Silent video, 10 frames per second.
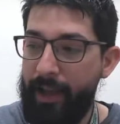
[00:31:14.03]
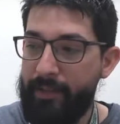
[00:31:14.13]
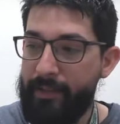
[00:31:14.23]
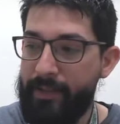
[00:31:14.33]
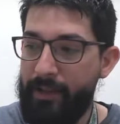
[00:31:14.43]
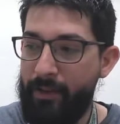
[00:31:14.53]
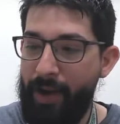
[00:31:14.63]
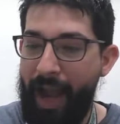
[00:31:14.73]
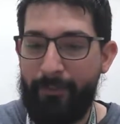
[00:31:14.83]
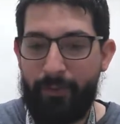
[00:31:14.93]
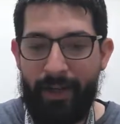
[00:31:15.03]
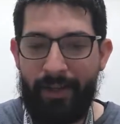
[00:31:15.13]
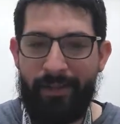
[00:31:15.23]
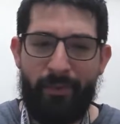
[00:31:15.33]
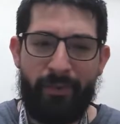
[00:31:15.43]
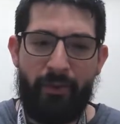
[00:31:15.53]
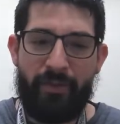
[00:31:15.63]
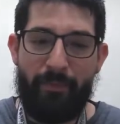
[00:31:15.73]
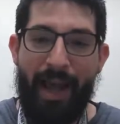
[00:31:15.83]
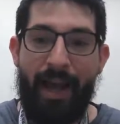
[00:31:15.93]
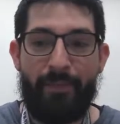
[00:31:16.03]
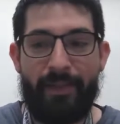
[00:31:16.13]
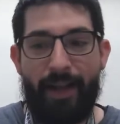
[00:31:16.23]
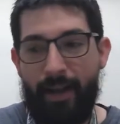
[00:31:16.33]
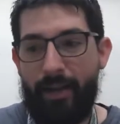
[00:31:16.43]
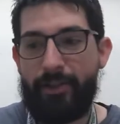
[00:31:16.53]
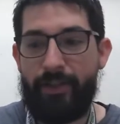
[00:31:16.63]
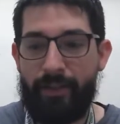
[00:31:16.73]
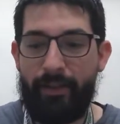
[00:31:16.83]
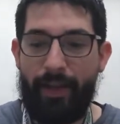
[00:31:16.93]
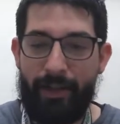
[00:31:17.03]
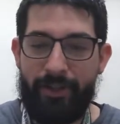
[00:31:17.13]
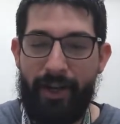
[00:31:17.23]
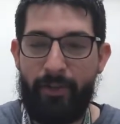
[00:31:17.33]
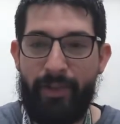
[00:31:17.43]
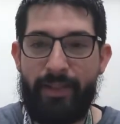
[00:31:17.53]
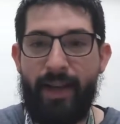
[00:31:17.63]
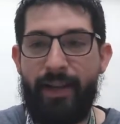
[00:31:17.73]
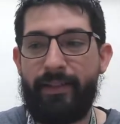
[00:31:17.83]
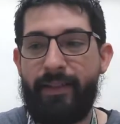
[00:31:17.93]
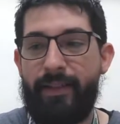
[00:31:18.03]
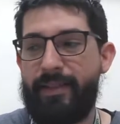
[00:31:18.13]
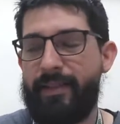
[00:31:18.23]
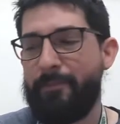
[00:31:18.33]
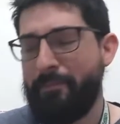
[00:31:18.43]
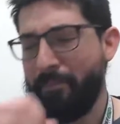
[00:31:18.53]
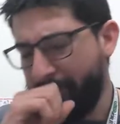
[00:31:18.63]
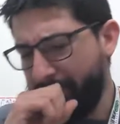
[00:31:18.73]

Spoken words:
And so after I got done with those maps, I actually started like shadowing scientists